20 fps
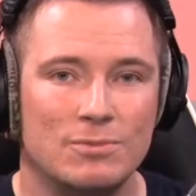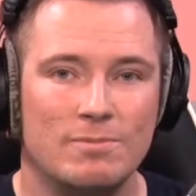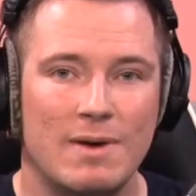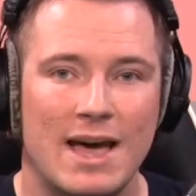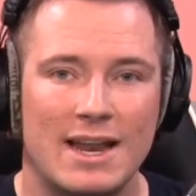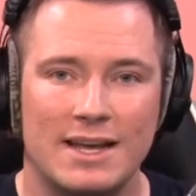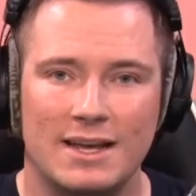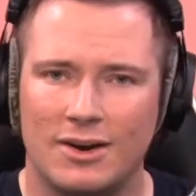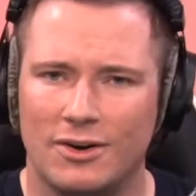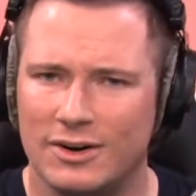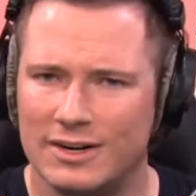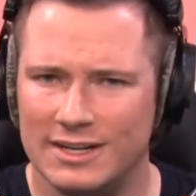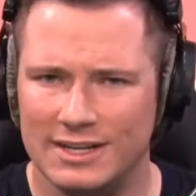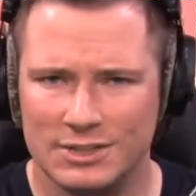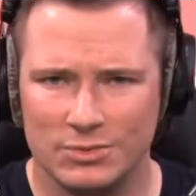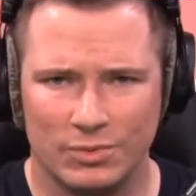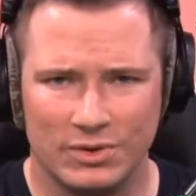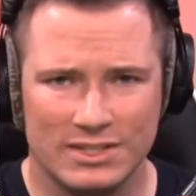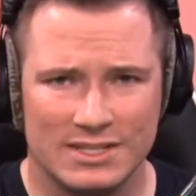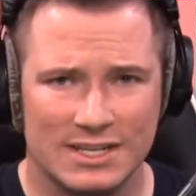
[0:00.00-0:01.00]
meta. It already
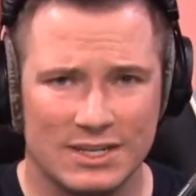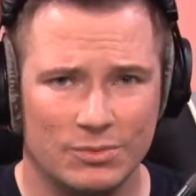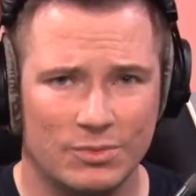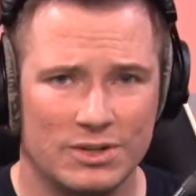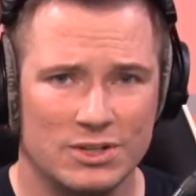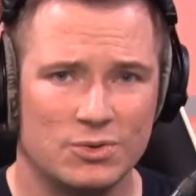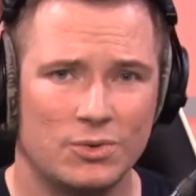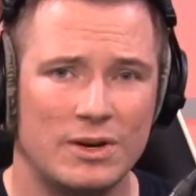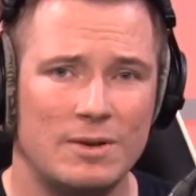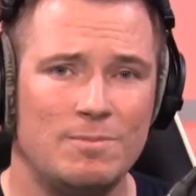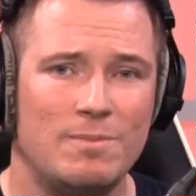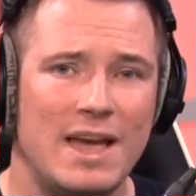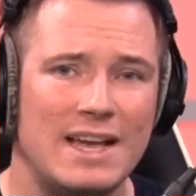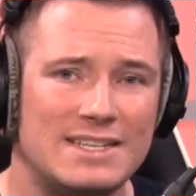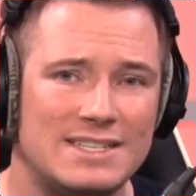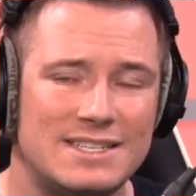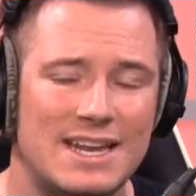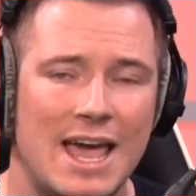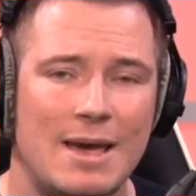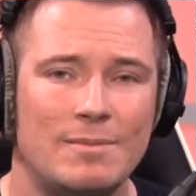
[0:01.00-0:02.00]
does 110 to 120
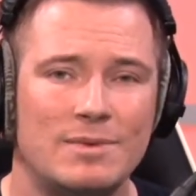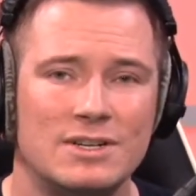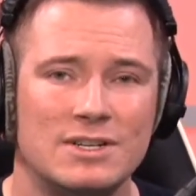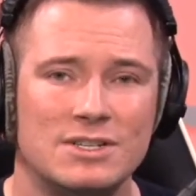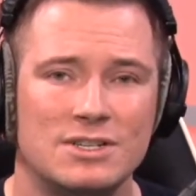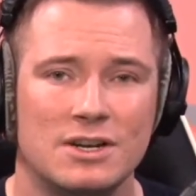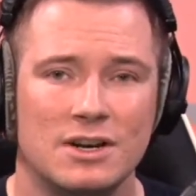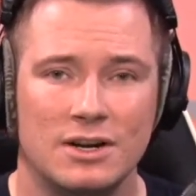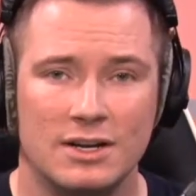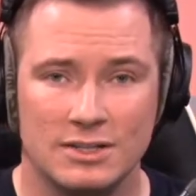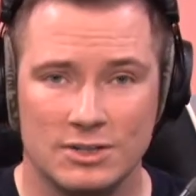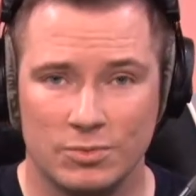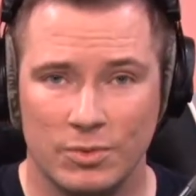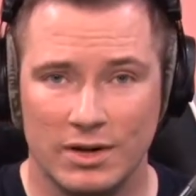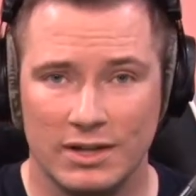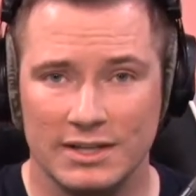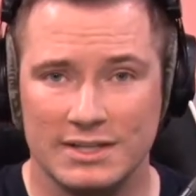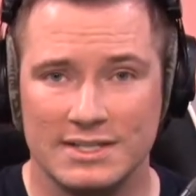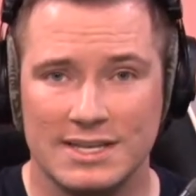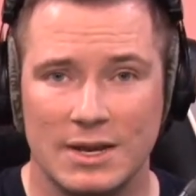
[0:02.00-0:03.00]
base damage, as
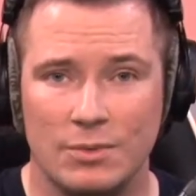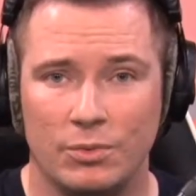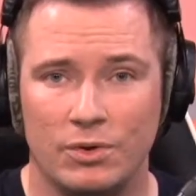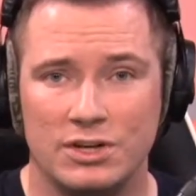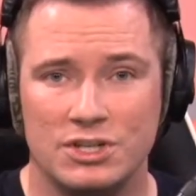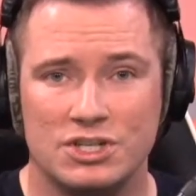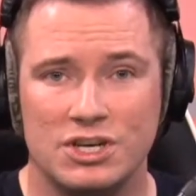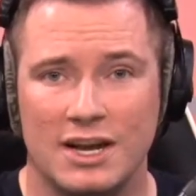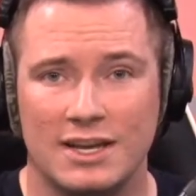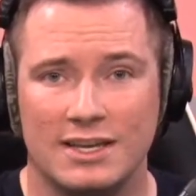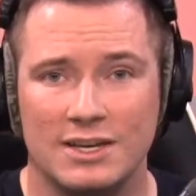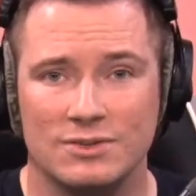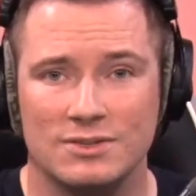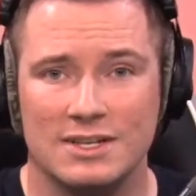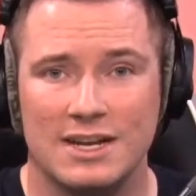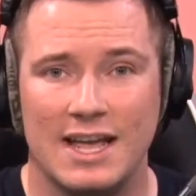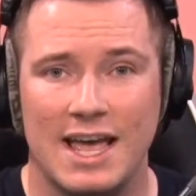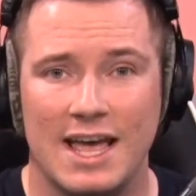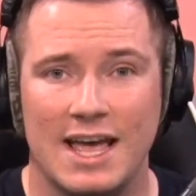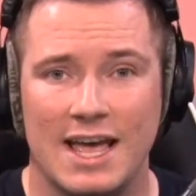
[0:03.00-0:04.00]
well as a one-shot kill
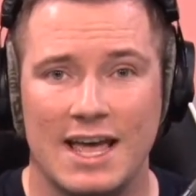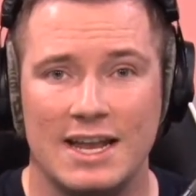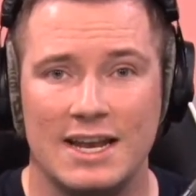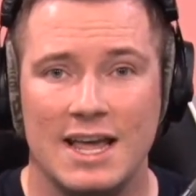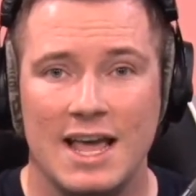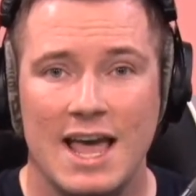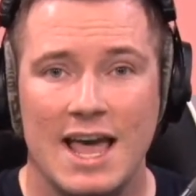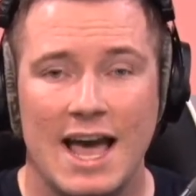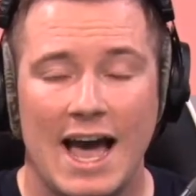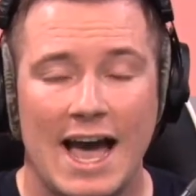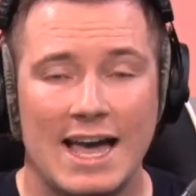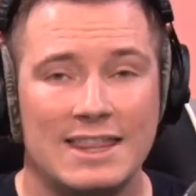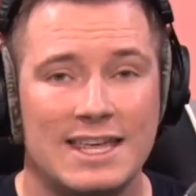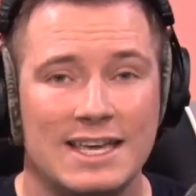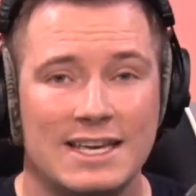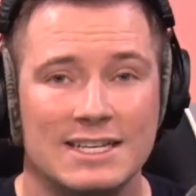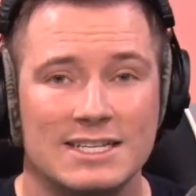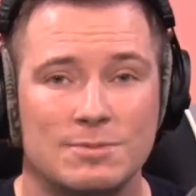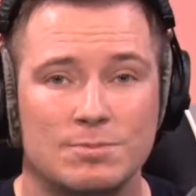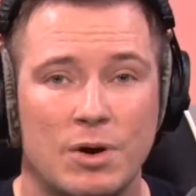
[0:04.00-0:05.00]
to the head. I
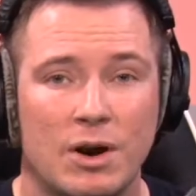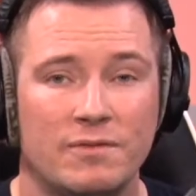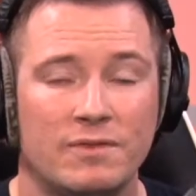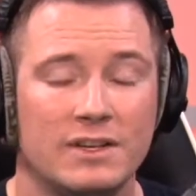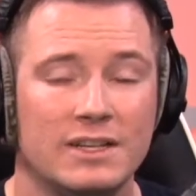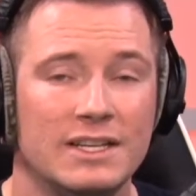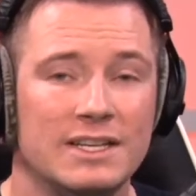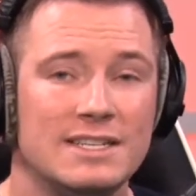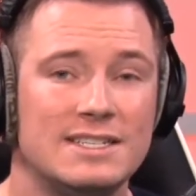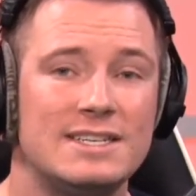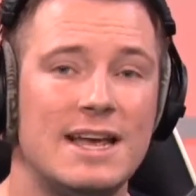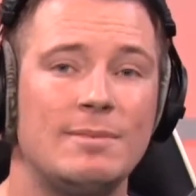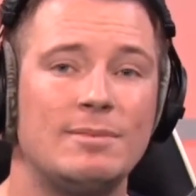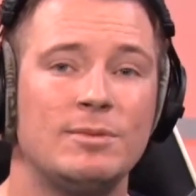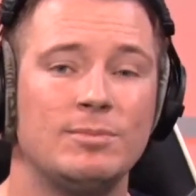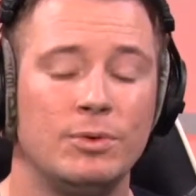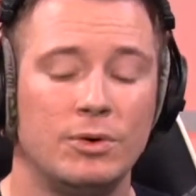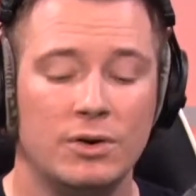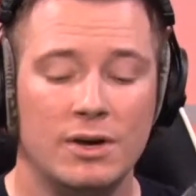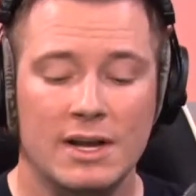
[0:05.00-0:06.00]
think it's perfectly
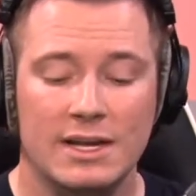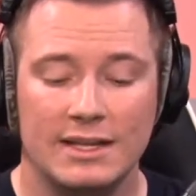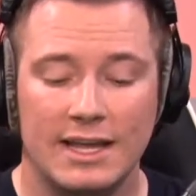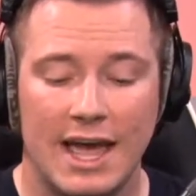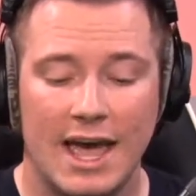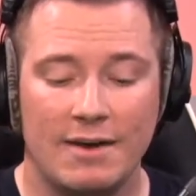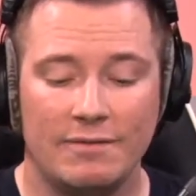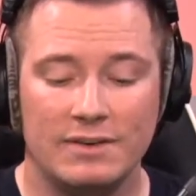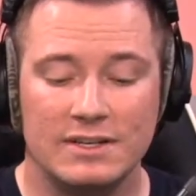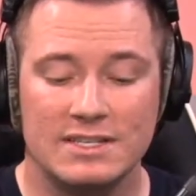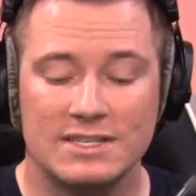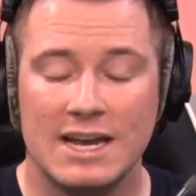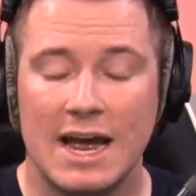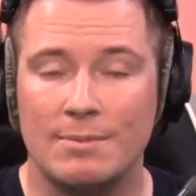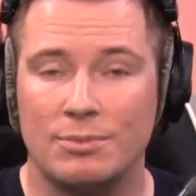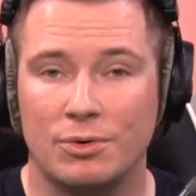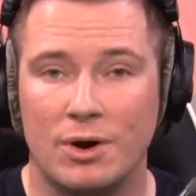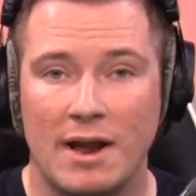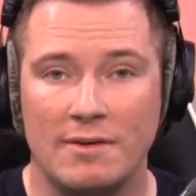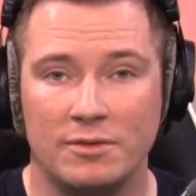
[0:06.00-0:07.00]
acceptable. The heavy sniper
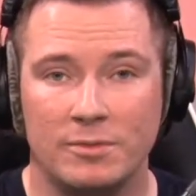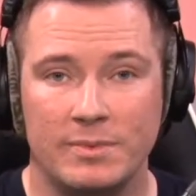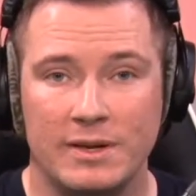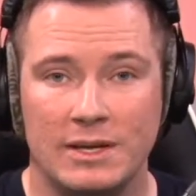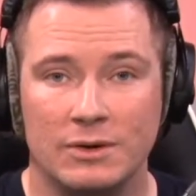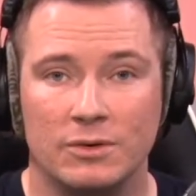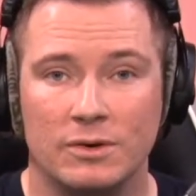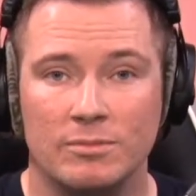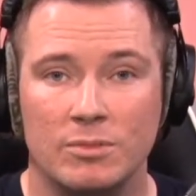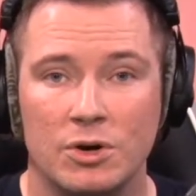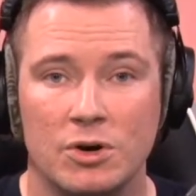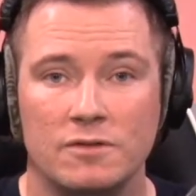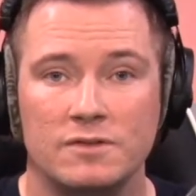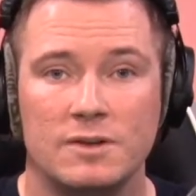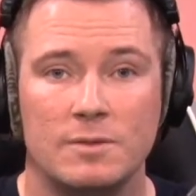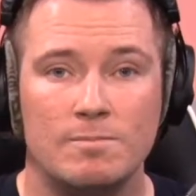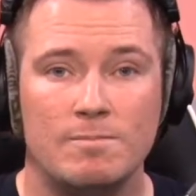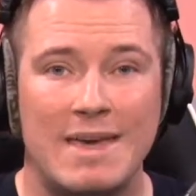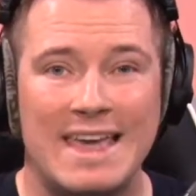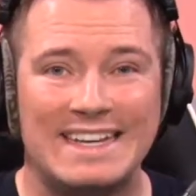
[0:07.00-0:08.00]
rifle being removed
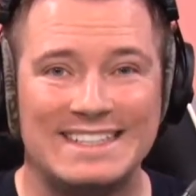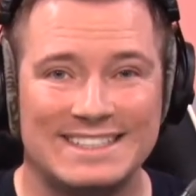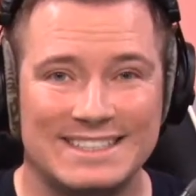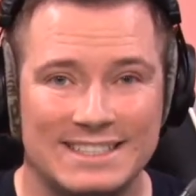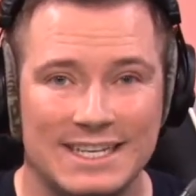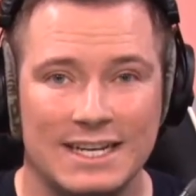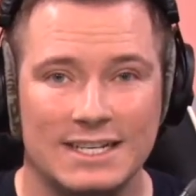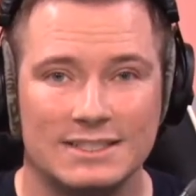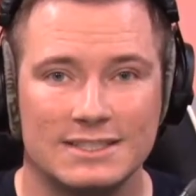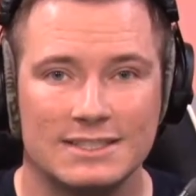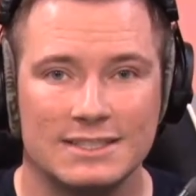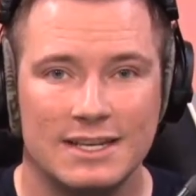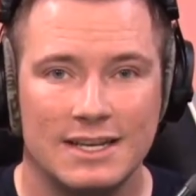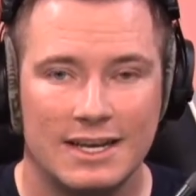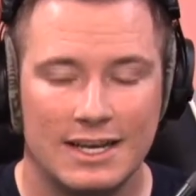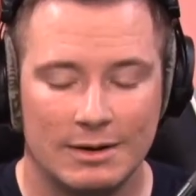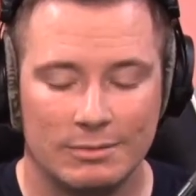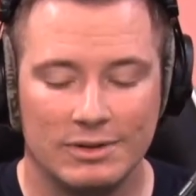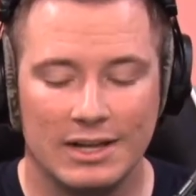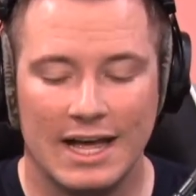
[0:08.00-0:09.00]
makes sense,
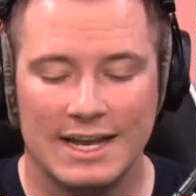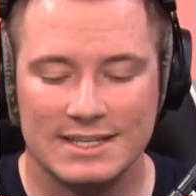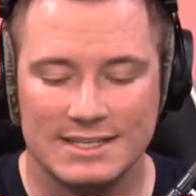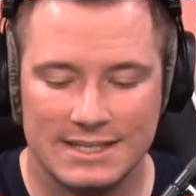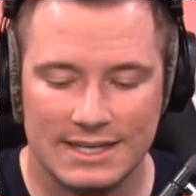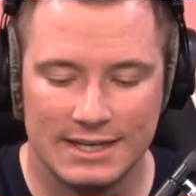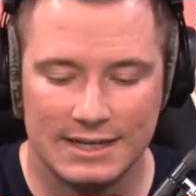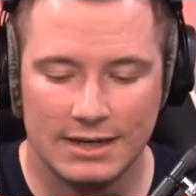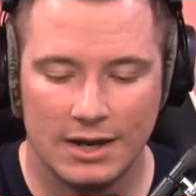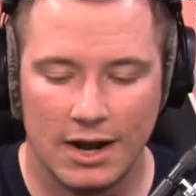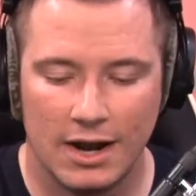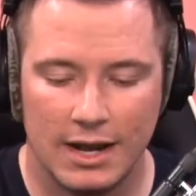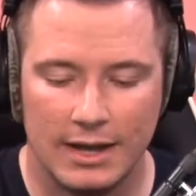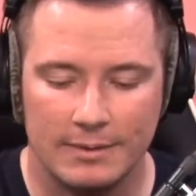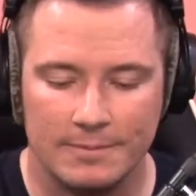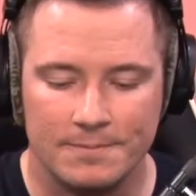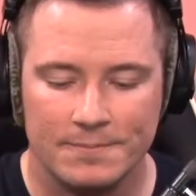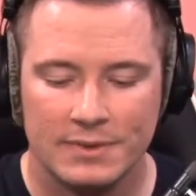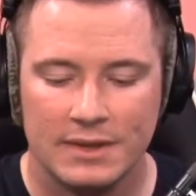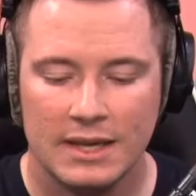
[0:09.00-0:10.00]
and I'm glad to see it
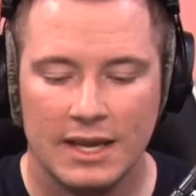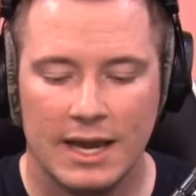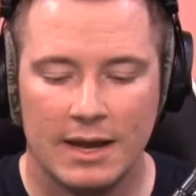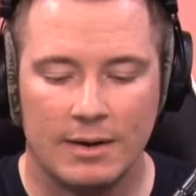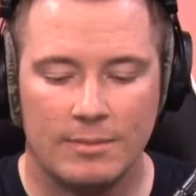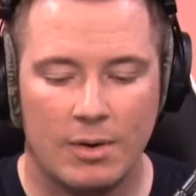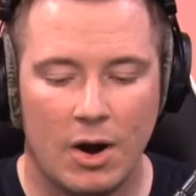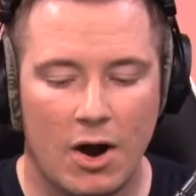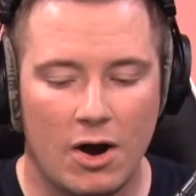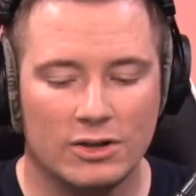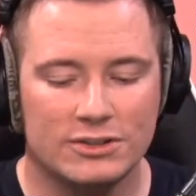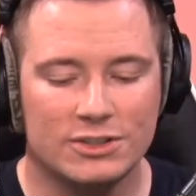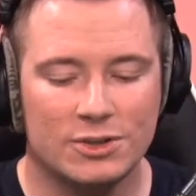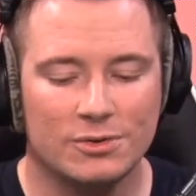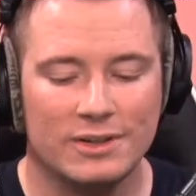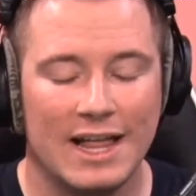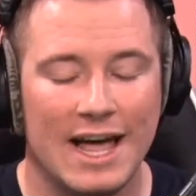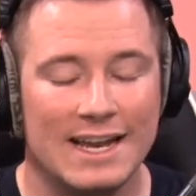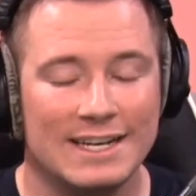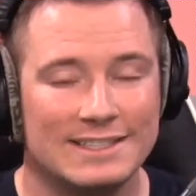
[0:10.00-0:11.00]
gone. And I'm also
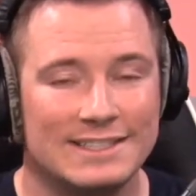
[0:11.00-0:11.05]
glad to